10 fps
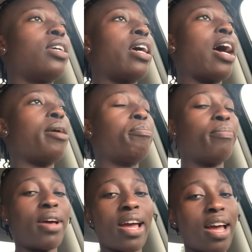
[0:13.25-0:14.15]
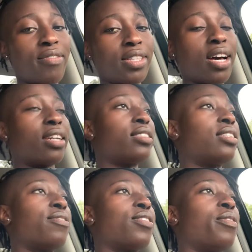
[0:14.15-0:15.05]
I have a lot of
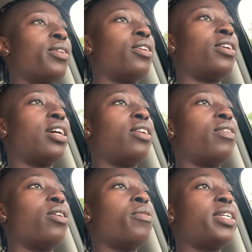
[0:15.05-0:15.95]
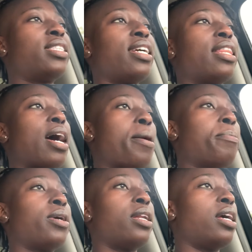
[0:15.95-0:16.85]
stuff going on. I know I always say that,
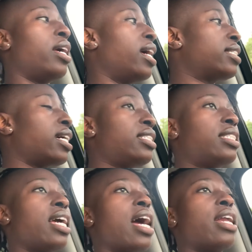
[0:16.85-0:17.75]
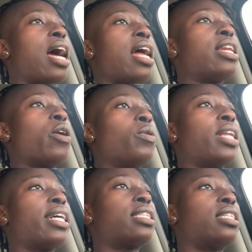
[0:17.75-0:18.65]
but as I say, I don't
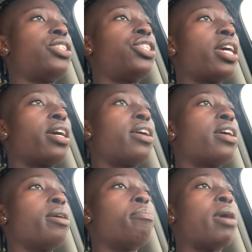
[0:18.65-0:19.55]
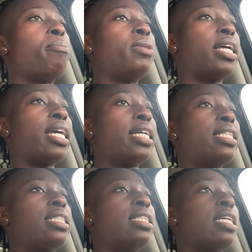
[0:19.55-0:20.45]
like to share my
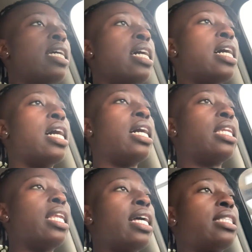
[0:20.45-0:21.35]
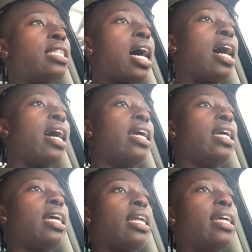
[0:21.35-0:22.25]
plans unless
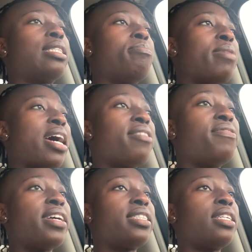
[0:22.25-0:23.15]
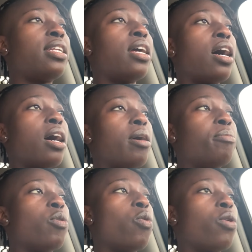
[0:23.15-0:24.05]
it has manifested,
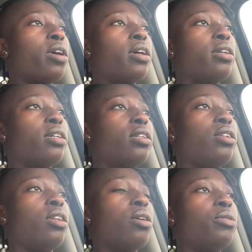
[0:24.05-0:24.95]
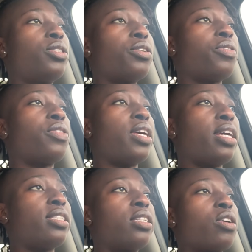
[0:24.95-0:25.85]
or certain
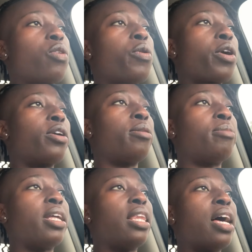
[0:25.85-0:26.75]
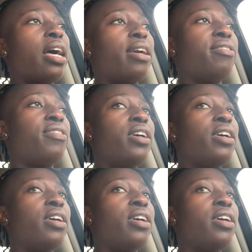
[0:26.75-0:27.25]
things that are going on in my life.